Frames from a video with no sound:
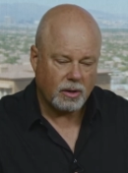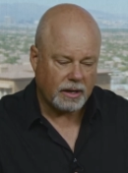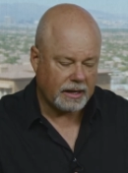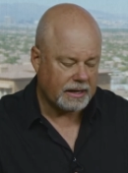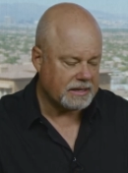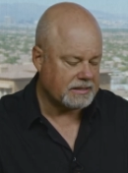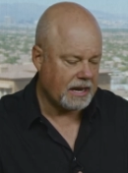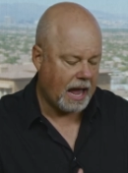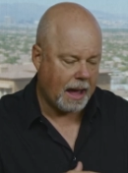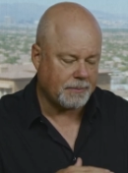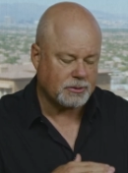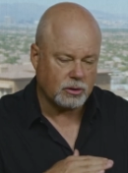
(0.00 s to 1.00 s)
It is an
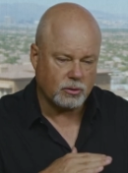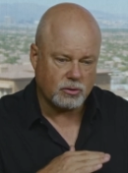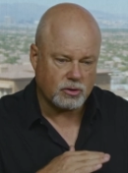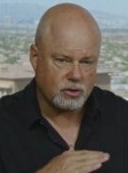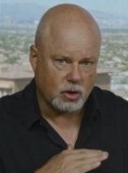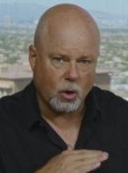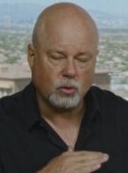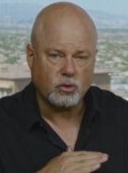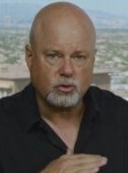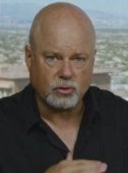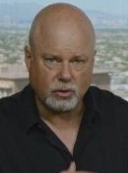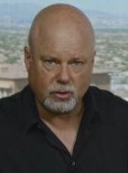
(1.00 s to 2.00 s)
absolute stone
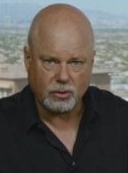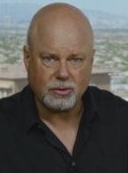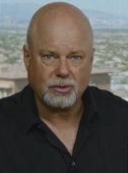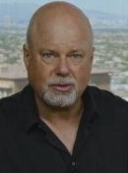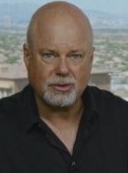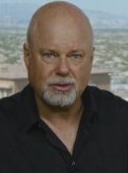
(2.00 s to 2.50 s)
truth.